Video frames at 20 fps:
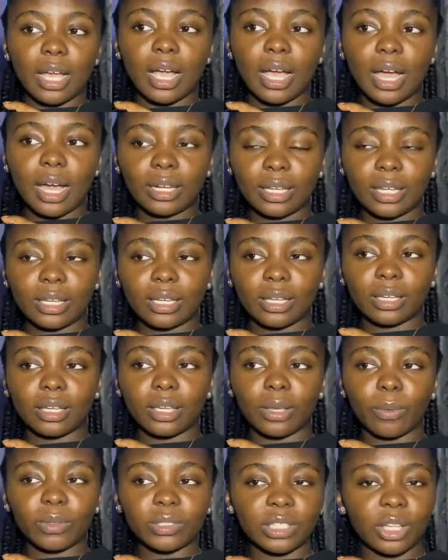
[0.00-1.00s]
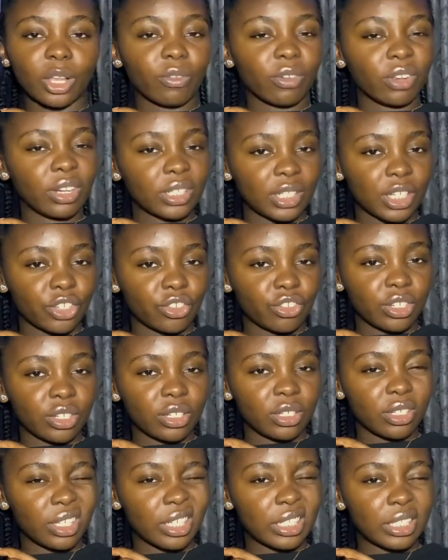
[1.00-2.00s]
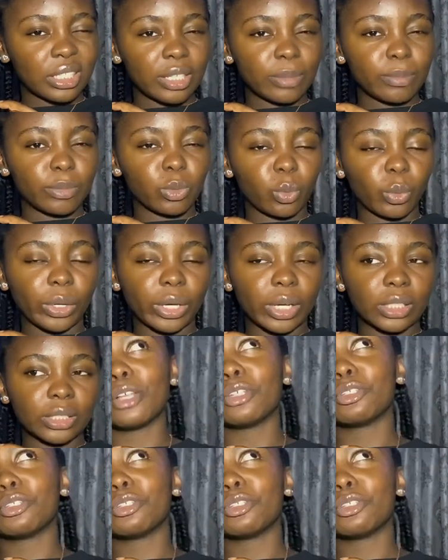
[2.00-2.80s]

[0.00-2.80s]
And like, it was kind of unnecessary. It seemed weird.